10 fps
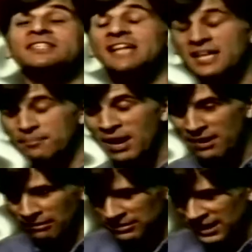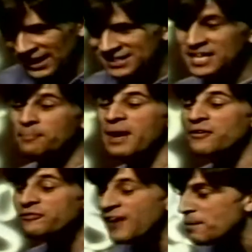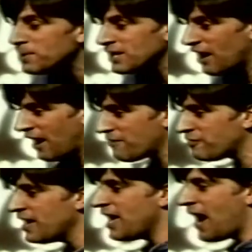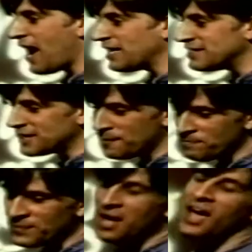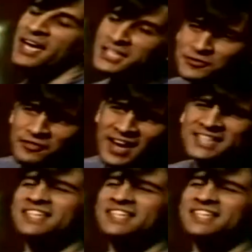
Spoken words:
Daily Mail, actually, about family life. And his friend